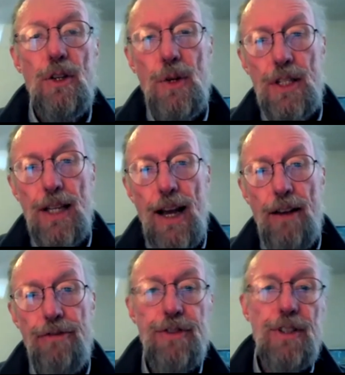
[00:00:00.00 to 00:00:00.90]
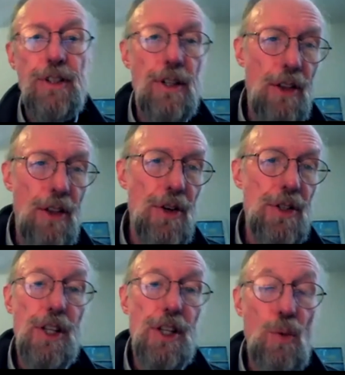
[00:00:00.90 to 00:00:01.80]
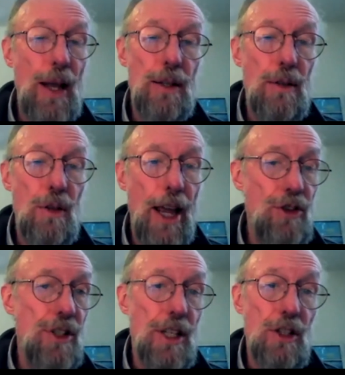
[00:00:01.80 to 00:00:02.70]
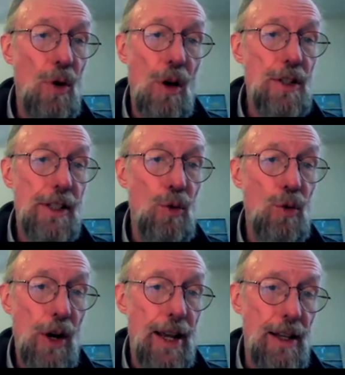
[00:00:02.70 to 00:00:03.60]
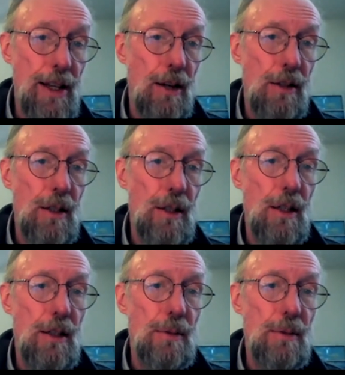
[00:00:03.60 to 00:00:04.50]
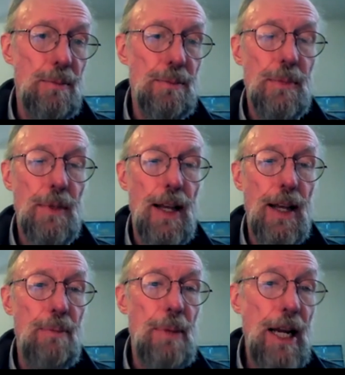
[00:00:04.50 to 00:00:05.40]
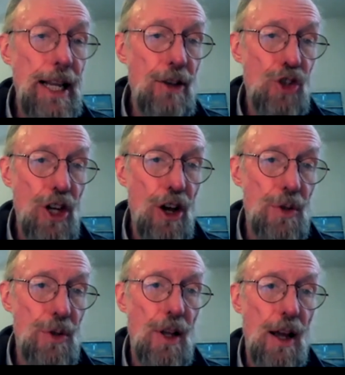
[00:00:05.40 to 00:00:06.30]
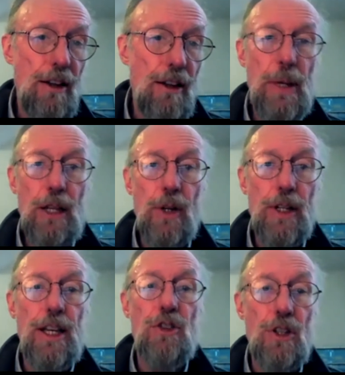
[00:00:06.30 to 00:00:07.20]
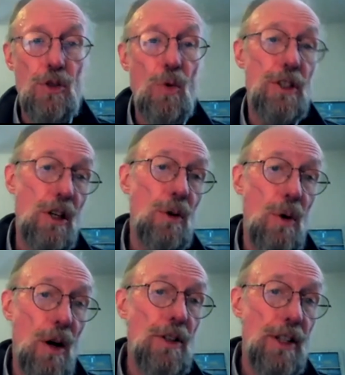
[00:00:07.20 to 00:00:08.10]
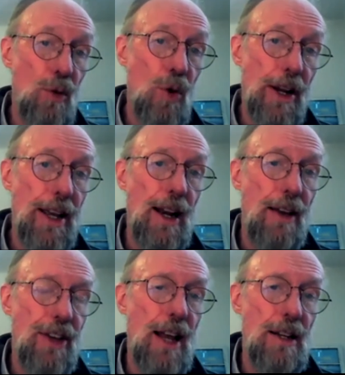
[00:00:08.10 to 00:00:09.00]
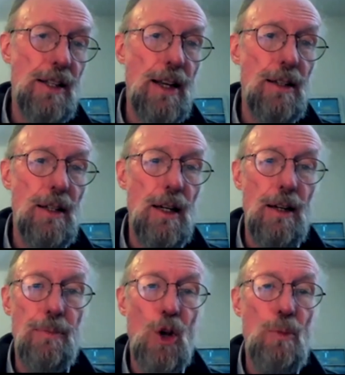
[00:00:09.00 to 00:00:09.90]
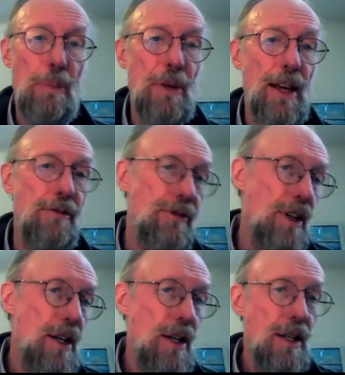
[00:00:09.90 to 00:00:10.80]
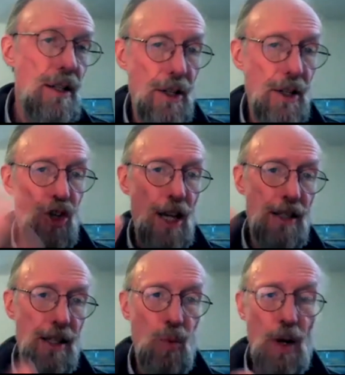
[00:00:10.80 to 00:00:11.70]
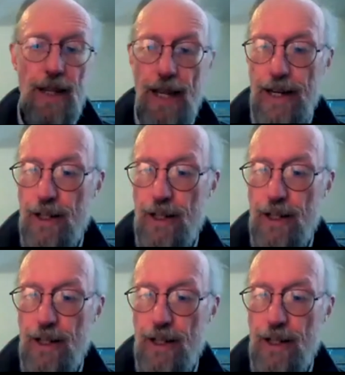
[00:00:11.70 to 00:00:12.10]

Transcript: UNICEF, others. The UN agencies are all still working there. And many NGOs, non-governmental organizations, also are still working in Afghanistan, though maybe have adjusted what they